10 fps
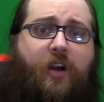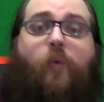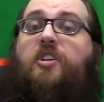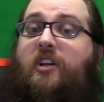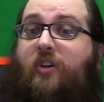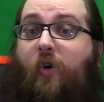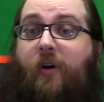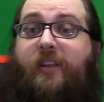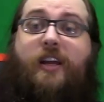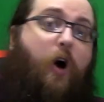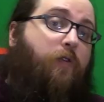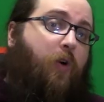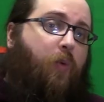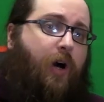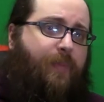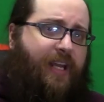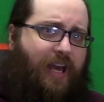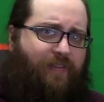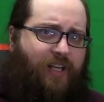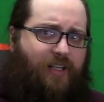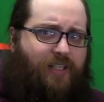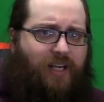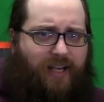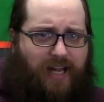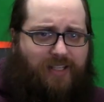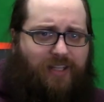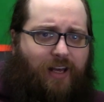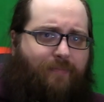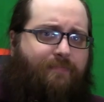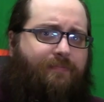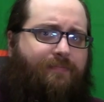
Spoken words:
which ignore the overwhelming evidence against them.